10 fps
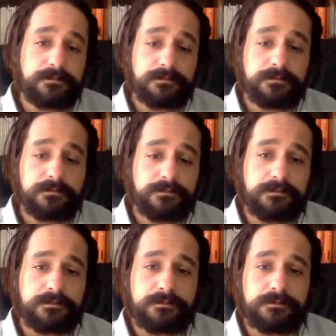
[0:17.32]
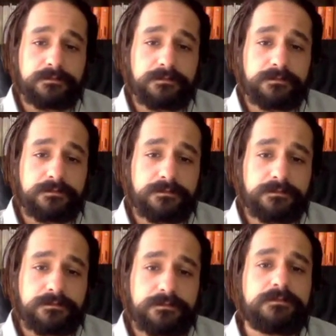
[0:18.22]

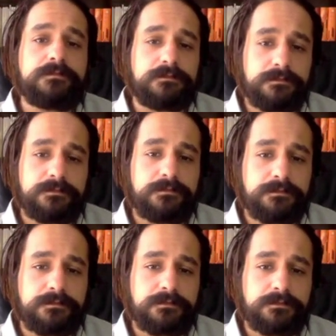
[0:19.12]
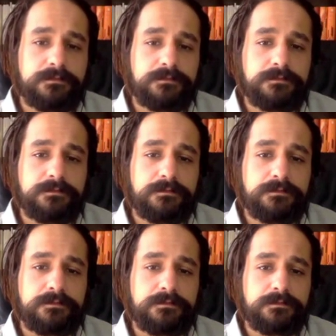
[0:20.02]

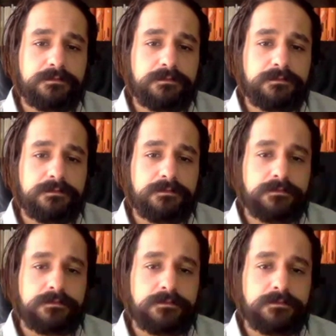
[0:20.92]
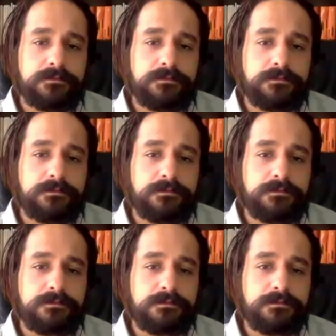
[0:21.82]

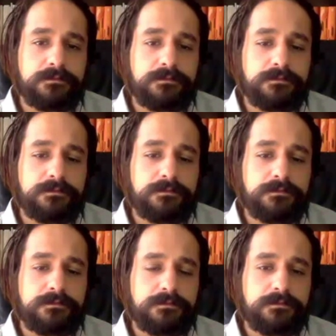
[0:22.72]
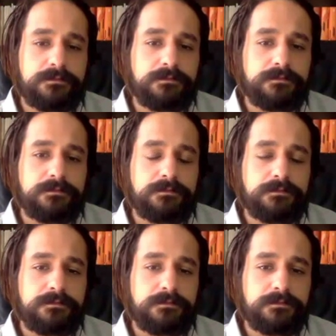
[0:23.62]

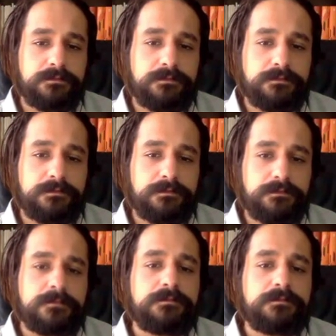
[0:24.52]
No words are spoken by the person on screen.